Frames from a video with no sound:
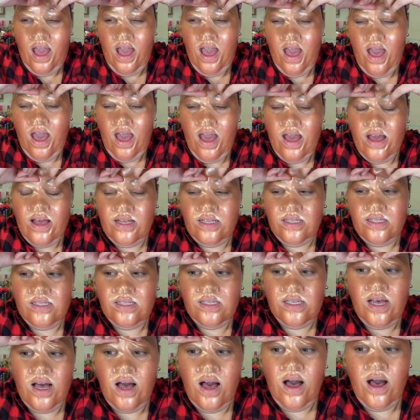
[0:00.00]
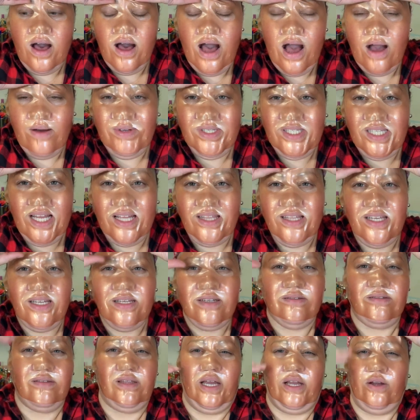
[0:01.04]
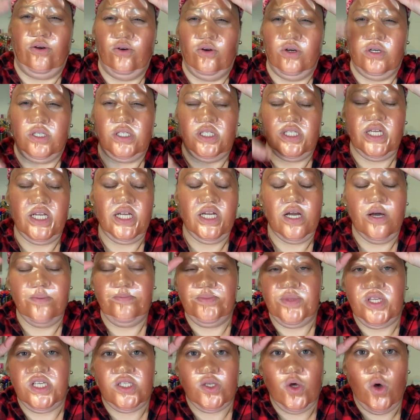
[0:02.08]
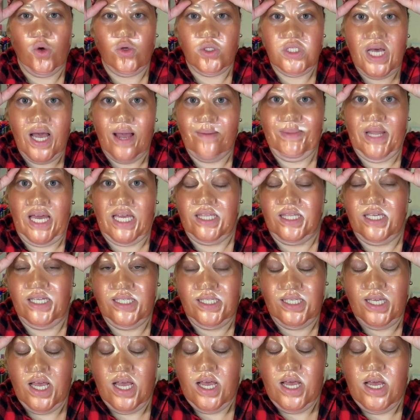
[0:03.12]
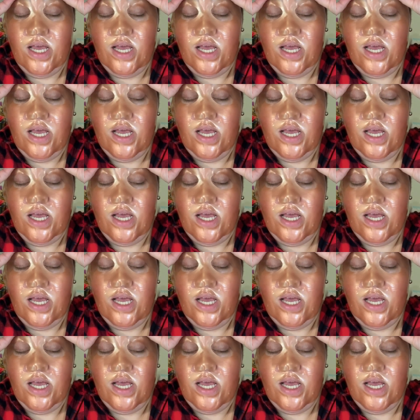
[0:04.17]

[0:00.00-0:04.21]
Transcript: and uh, I was standing like or sitting up this whole time like this.